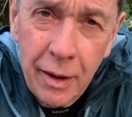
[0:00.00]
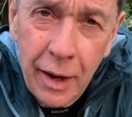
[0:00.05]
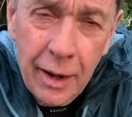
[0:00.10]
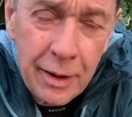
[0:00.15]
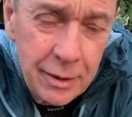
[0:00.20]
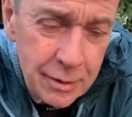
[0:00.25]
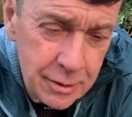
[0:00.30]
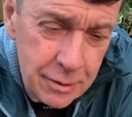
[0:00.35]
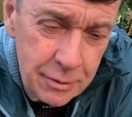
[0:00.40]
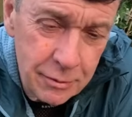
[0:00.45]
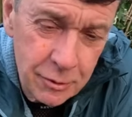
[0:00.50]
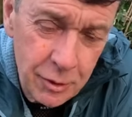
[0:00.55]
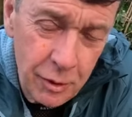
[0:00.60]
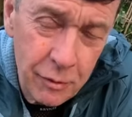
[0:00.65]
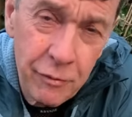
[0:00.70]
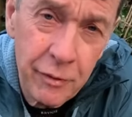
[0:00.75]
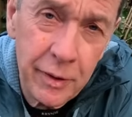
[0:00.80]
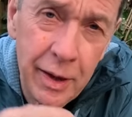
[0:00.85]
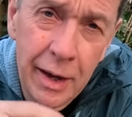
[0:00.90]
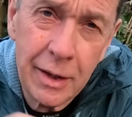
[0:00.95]
and
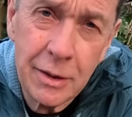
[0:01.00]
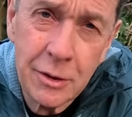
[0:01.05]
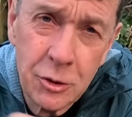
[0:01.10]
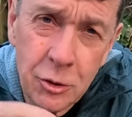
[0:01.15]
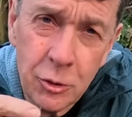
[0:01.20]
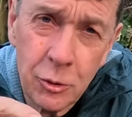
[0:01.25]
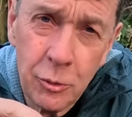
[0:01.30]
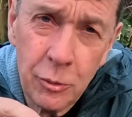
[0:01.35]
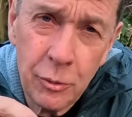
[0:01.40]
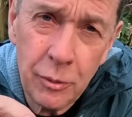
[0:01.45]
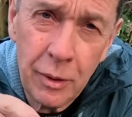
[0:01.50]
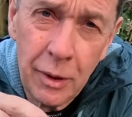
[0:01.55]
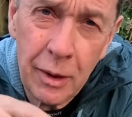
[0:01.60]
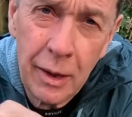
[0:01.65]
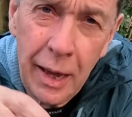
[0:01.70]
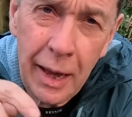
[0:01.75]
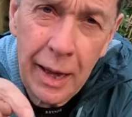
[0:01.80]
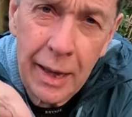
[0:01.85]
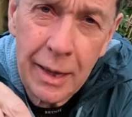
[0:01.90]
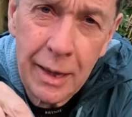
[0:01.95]
don't forget to
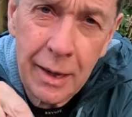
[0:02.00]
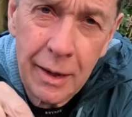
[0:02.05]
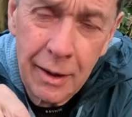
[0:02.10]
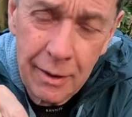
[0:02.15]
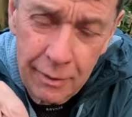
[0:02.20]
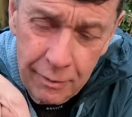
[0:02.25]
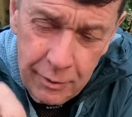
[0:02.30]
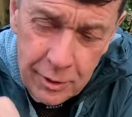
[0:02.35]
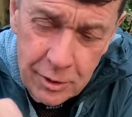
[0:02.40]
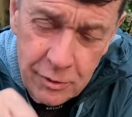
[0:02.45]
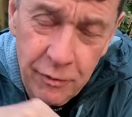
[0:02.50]
like this